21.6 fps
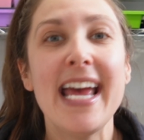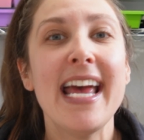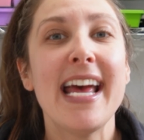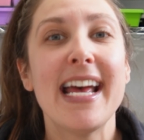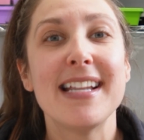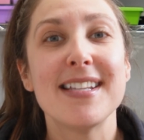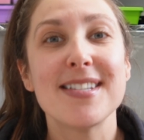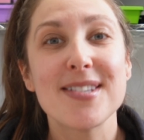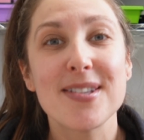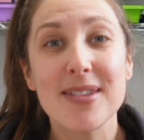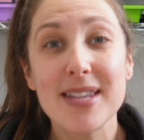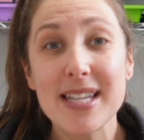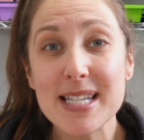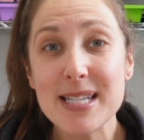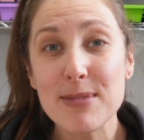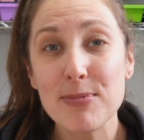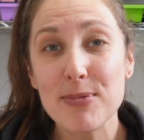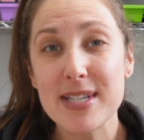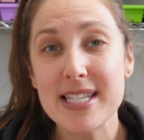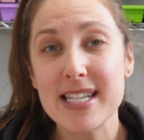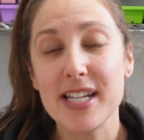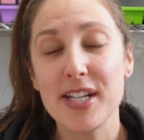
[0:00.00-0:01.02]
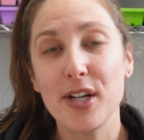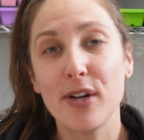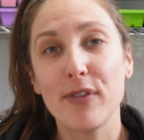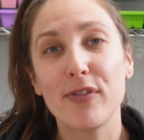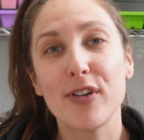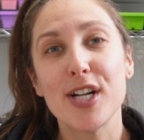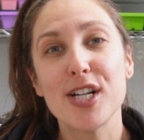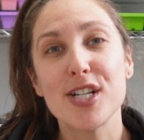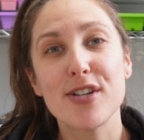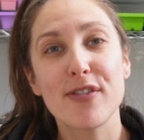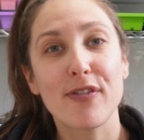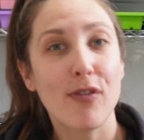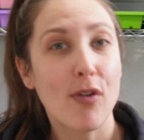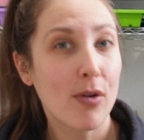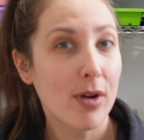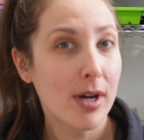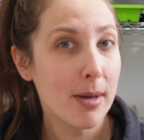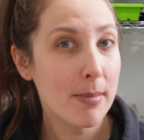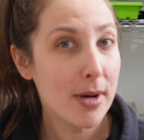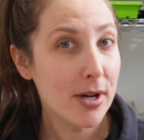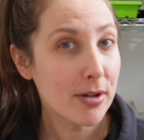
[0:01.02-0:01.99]
And so this was in your fridge
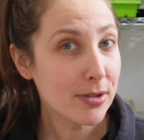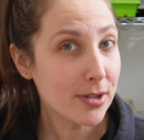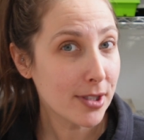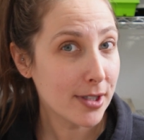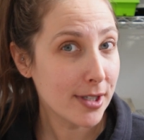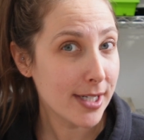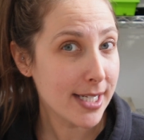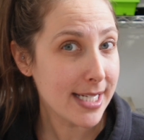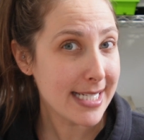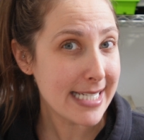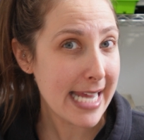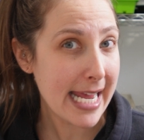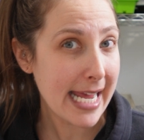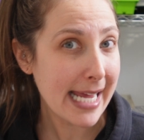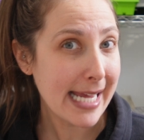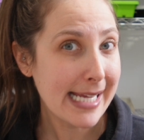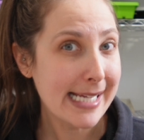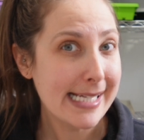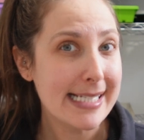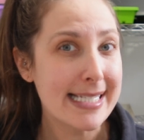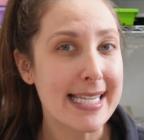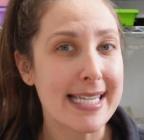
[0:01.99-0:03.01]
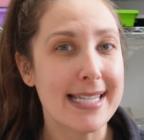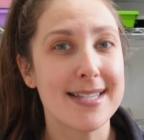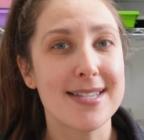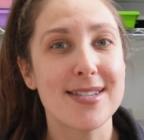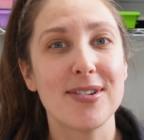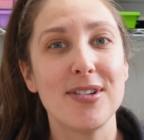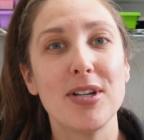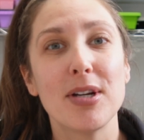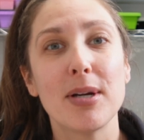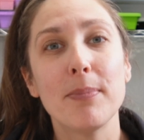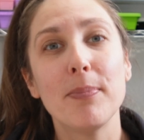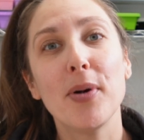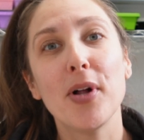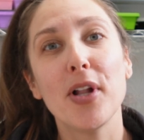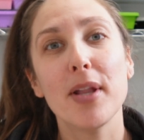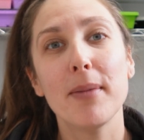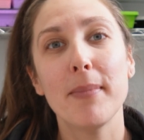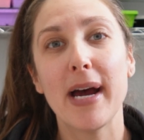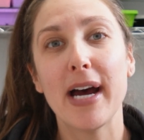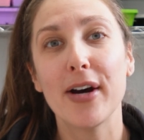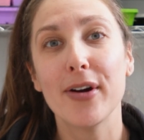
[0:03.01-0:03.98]
for about 30 days. And so you can
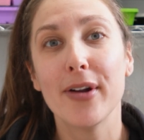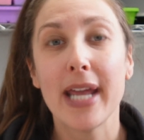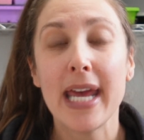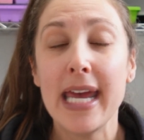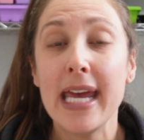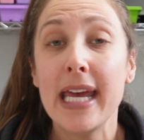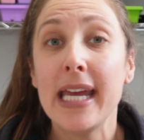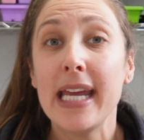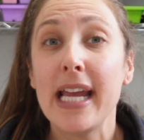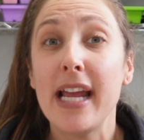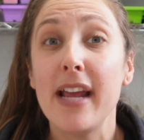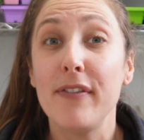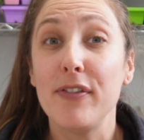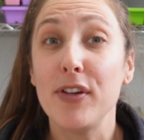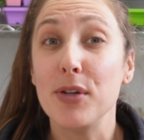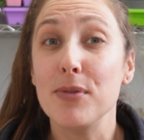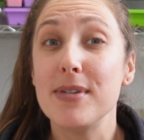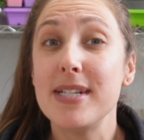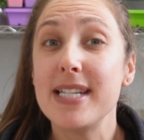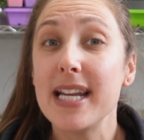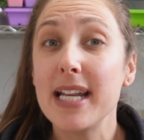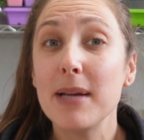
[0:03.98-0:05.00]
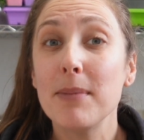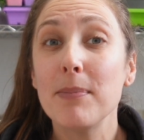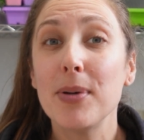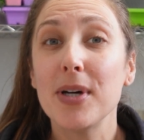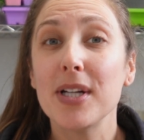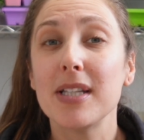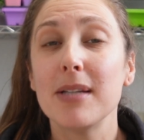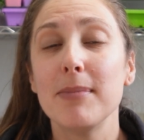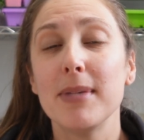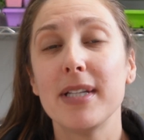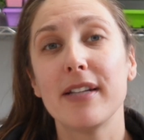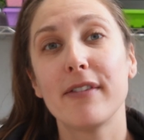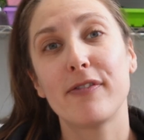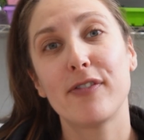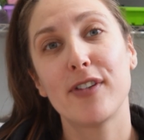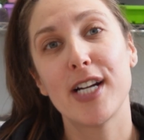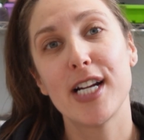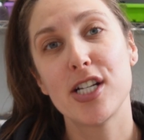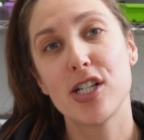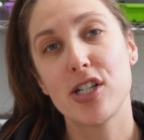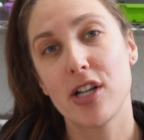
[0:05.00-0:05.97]
pull them out. If you didn't put them in the
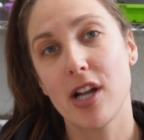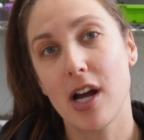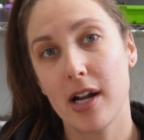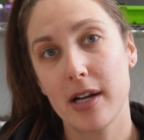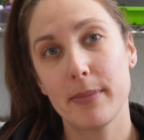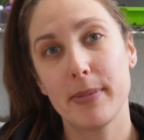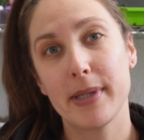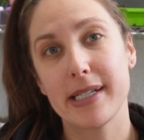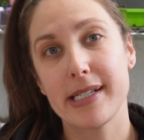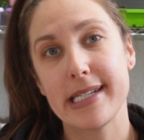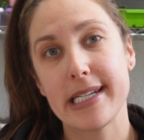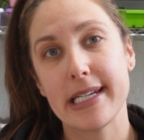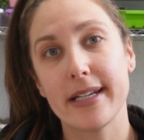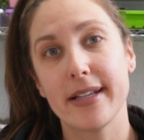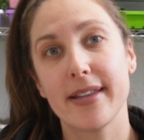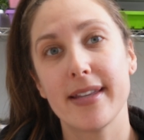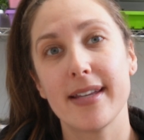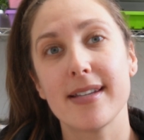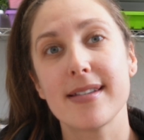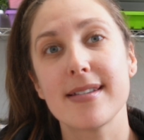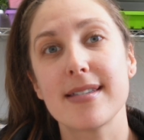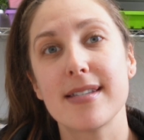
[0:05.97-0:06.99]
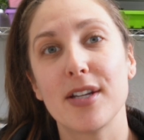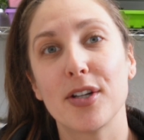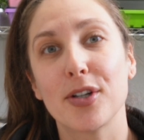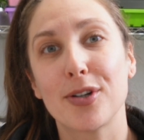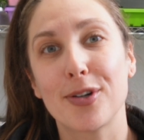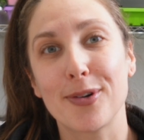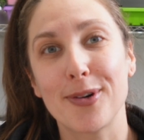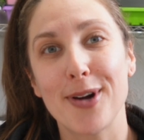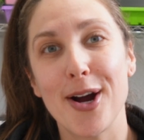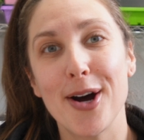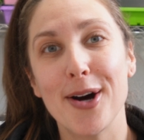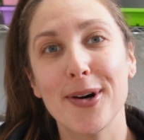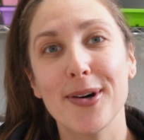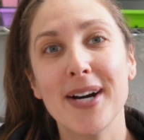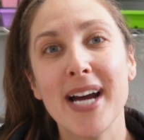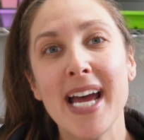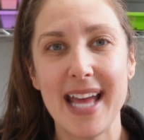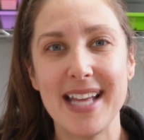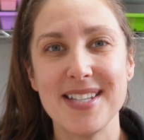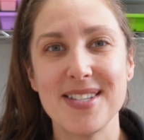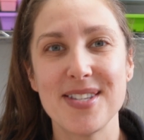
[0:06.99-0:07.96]
fridge, not a big deal, they'll still grow.
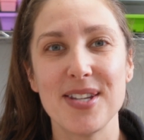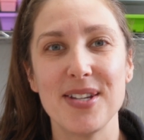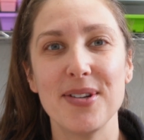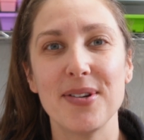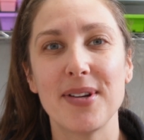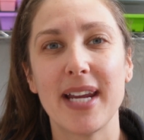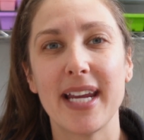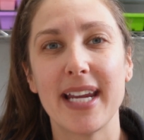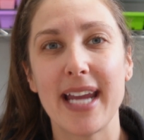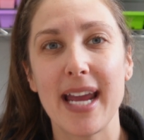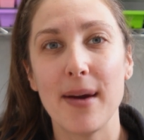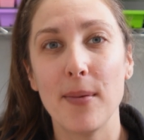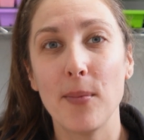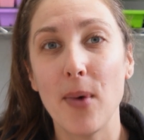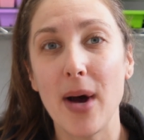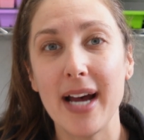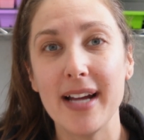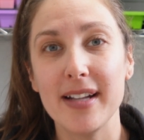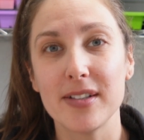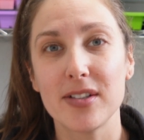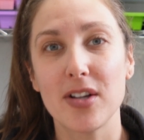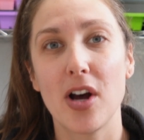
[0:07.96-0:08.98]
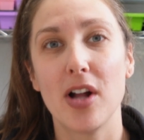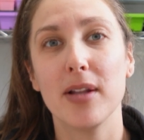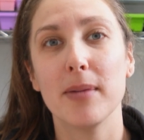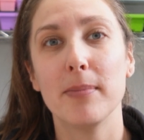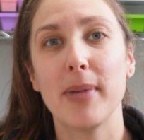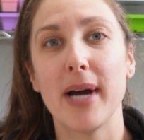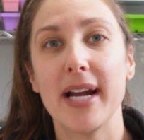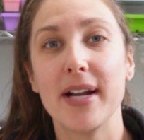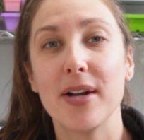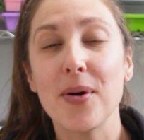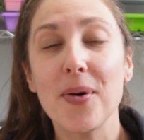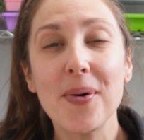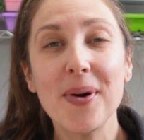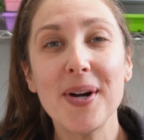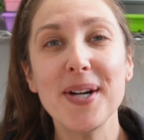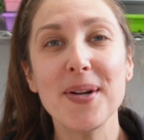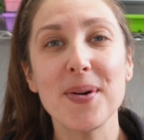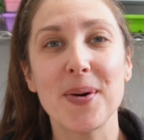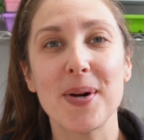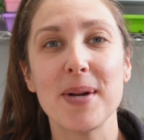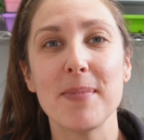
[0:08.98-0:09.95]
And so you can get wild columbine or
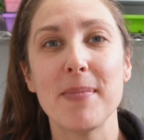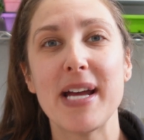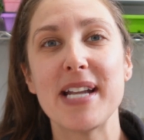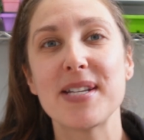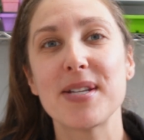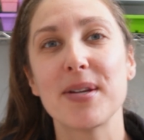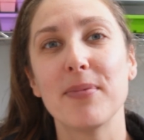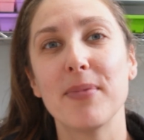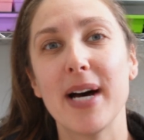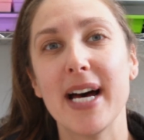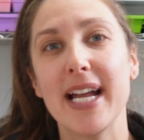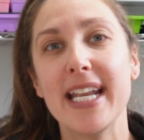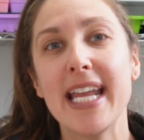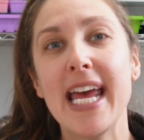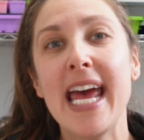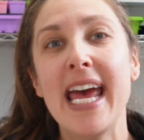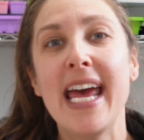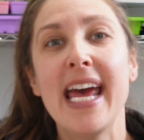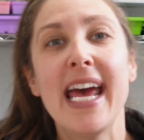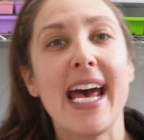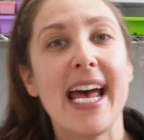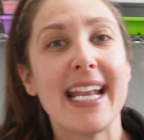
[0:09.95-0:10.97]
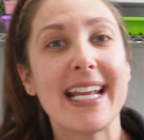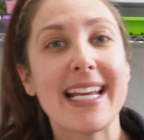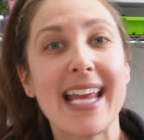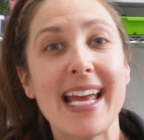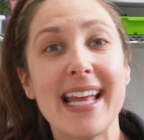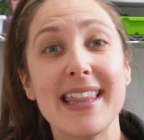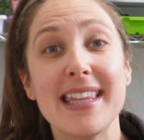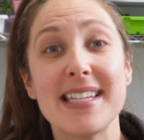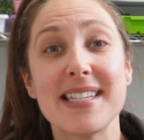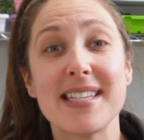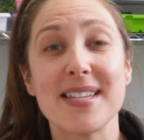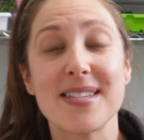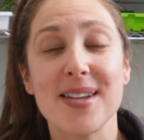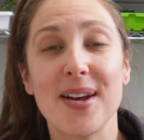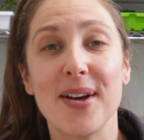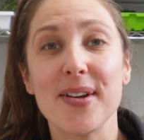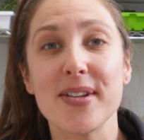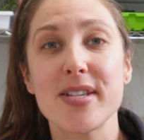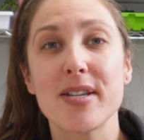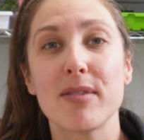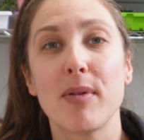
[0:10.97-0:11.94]
an ornamental one. And again, this is
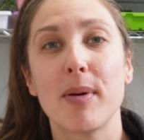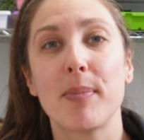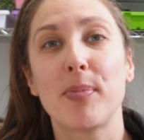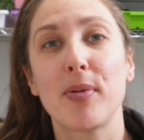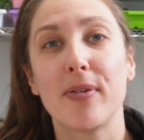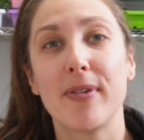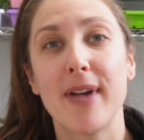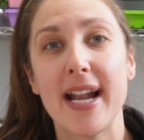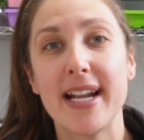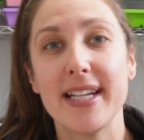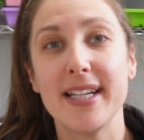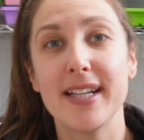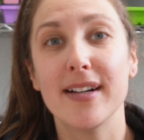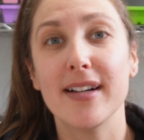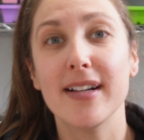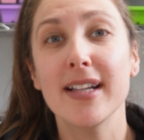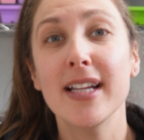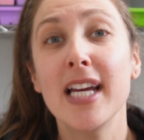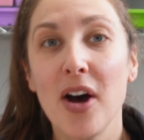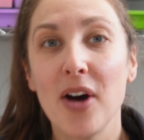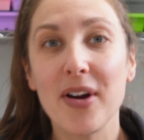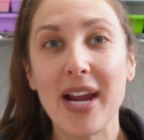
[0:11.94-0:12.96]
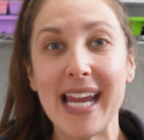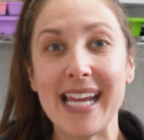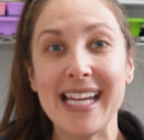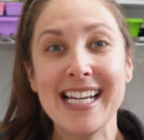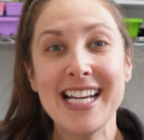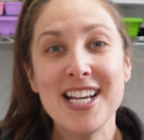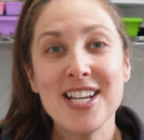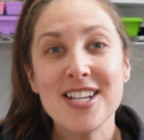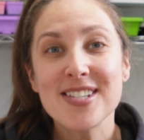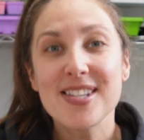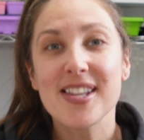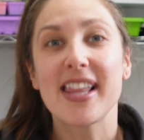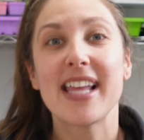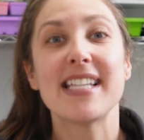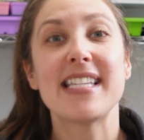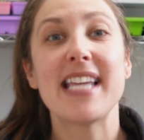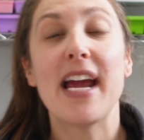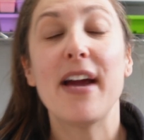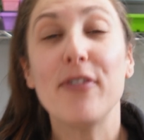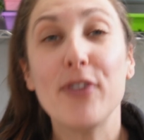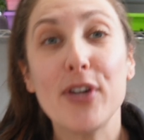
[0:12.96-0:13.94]
also a perennial. Okay, so
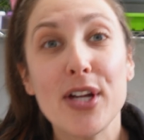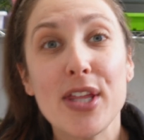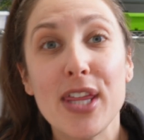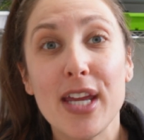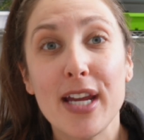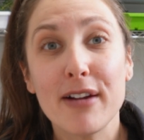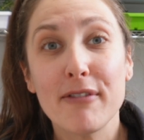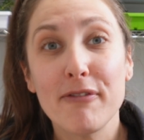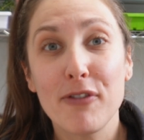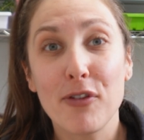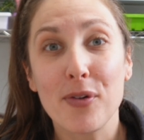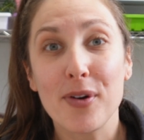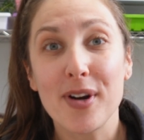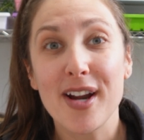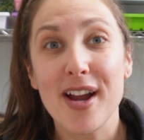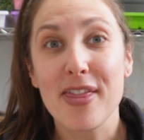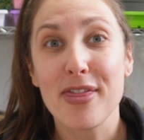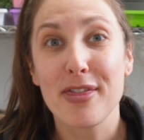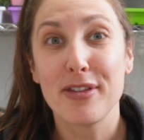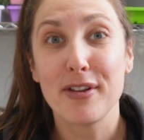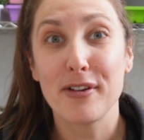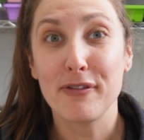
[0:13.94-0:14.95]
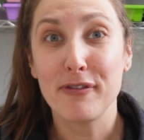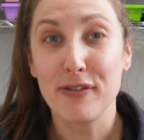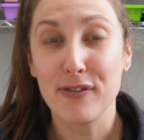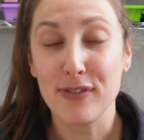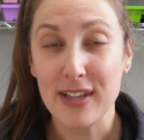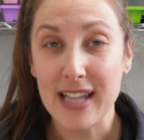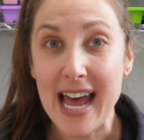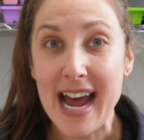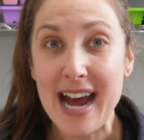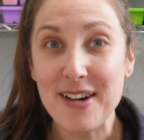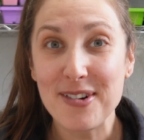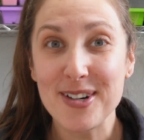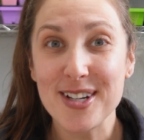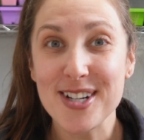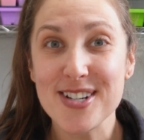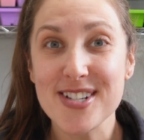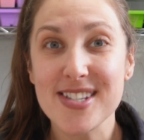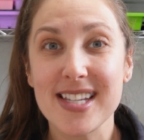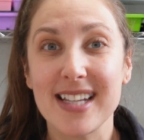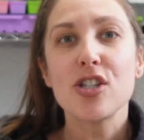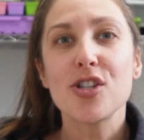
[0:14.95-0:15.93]
that's everything for the
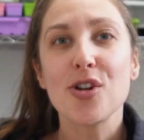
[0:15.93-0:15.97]
flowers.